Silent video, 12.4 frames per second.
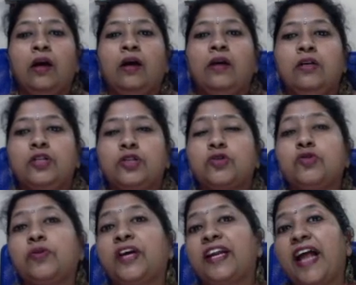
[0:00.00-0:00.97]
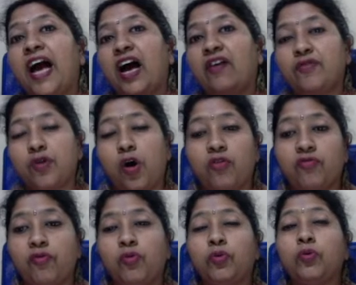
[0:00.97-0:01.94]
so you can have your
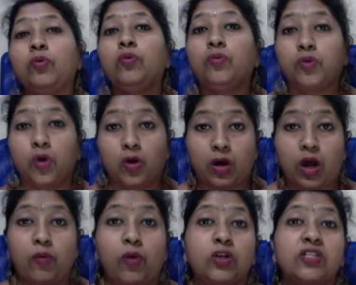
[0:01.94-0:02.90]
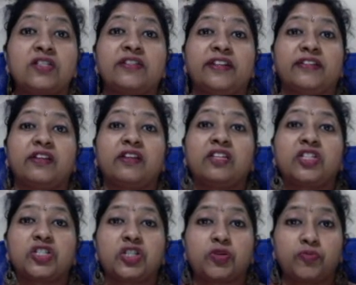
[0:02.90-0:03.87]
photo, your awards and
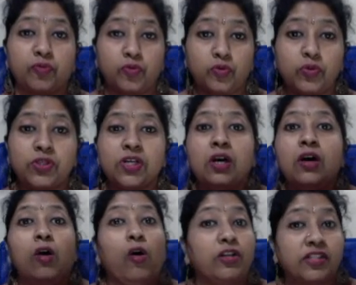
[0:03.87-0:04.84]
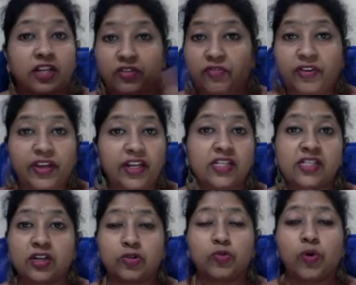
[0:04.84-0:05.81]
recognitions photos or certificates that
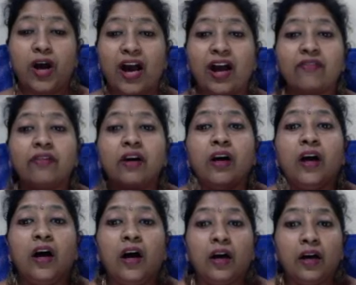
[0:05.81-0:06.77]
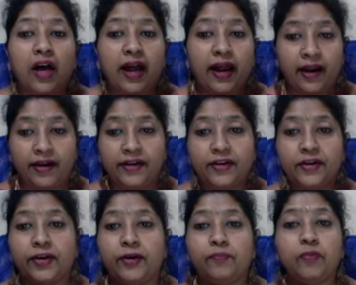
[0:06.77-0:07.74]
you have, and
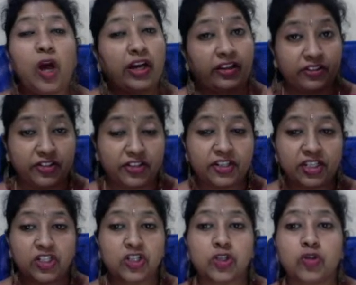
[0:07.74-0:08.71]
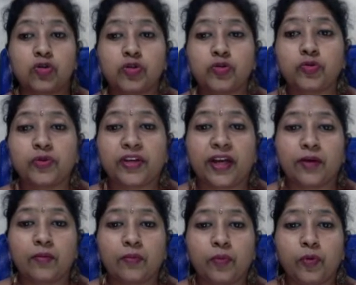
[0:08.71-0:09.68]
accreditations also you can
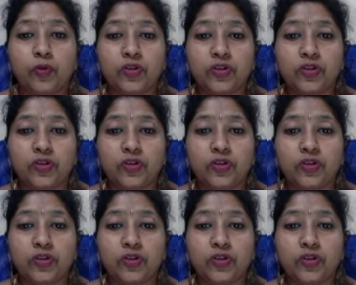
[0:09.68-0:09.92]
input.